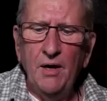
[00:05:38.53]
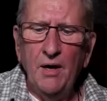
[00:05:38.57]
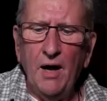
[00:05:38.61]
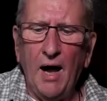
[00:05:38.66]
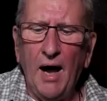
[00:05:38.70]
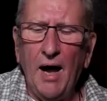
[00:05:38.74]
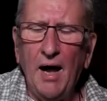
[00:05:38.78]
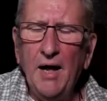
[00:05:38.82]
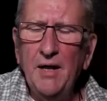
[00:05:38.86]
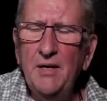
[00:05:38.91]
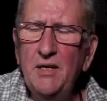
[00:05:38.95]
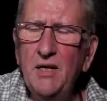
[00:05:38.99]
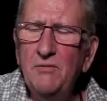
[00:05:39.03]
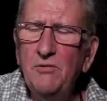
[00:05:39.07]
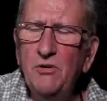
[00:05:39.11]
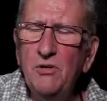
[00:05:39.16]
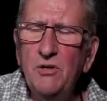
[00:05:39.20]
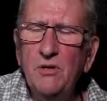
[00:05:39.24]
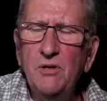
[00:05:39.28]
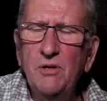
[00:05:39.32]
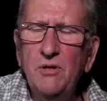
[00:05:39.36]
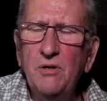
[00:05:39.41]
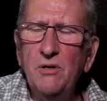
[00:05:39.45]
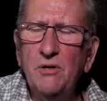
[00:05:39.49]
I
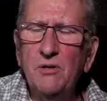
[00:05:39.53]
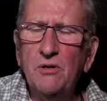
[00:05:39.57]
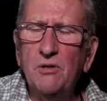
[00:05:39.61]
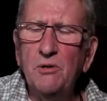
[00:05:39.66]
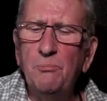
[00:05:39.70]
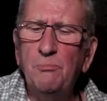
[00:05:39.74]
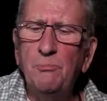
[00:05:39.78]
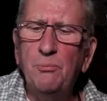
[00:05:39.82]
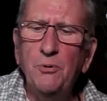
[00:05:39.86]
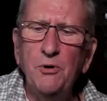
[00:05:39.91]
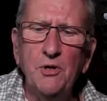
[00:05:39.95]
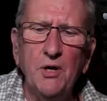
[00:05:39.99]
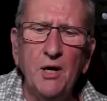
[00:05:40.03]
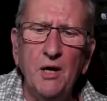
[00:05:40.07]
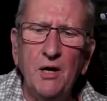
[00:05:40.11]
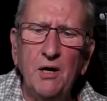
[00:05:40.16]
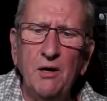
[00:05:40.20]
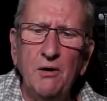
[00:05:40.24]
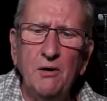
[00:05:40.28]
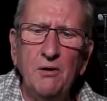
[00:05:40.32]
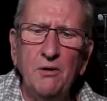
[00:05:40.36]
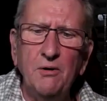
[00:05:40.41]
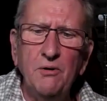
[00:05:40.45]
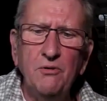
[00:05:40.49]
never could put
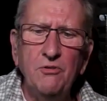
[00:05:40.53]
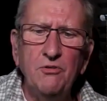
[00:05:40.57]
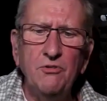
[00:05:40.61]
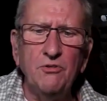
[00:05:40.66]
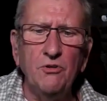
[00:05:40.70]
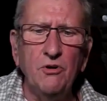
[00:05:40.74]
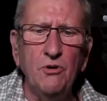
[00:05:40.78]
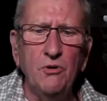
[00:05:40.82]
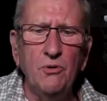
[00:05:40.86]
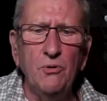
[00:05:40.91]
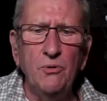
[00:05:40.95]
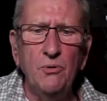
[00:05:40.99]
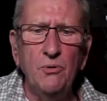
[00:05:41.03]
on a show.